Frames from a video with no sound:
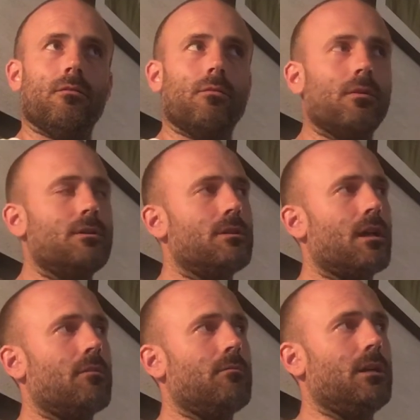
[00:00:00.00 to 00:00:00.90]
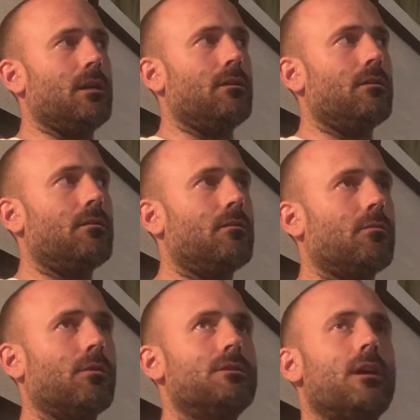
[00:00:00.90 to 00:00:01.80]
What does that mean?
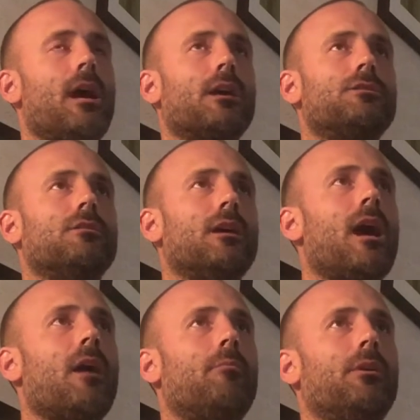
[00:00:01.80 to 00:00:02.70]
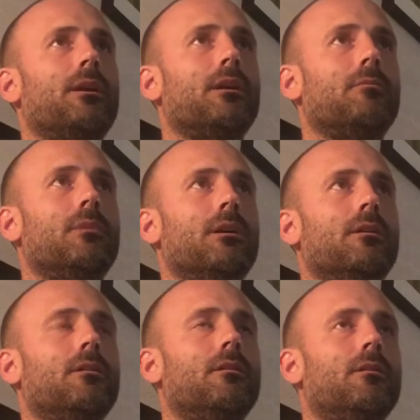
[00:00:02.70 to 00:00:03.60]
What's actually happening in me?
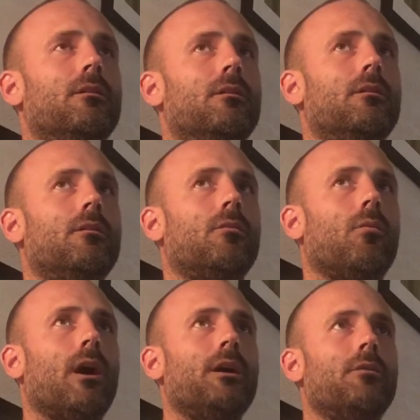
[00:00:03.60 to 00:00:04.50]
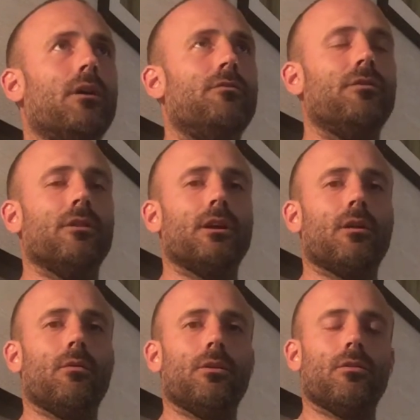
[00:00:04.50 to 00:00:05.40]
Why do I feel like
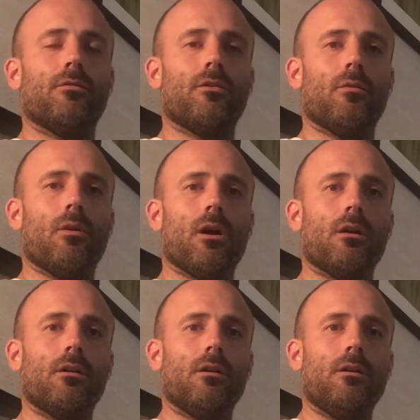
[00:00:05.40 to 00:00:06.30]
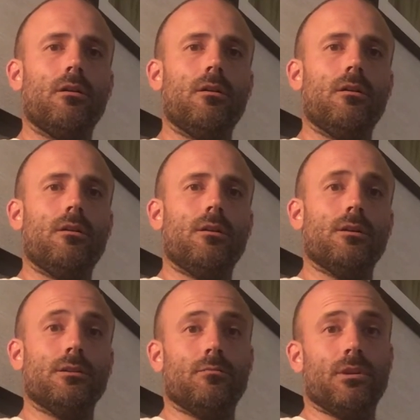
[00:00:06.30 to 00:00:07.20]
I want to go for a walk?
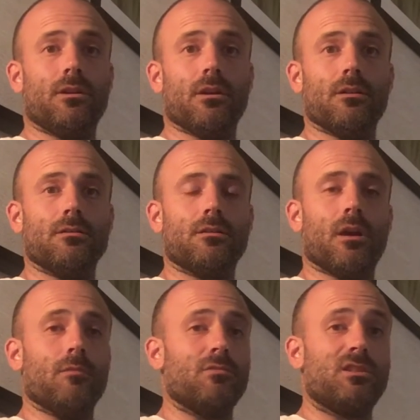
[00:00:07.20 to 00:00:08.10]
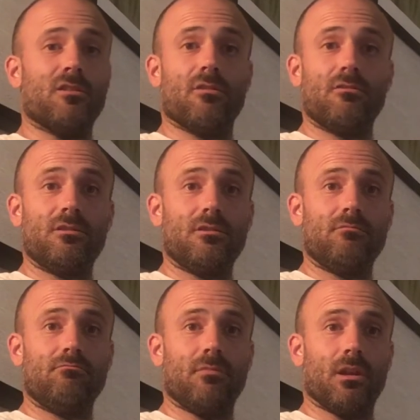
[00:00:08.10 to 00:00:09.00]
Is it because I'm stoked
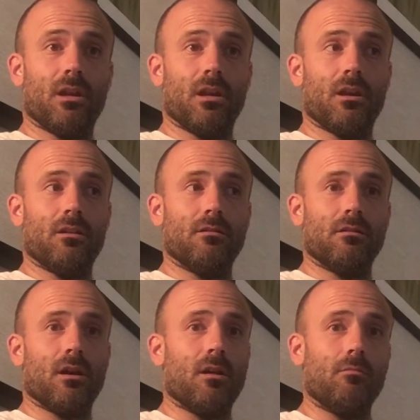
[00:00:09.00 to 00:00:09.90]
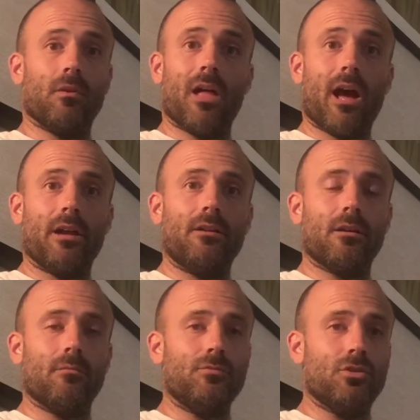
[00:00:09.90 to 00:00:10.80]
and I'm glad,
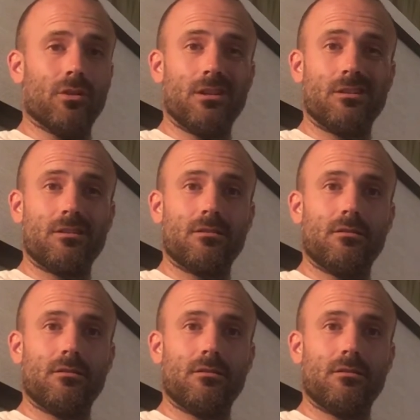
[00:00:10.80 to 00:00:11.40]
I'm joyous?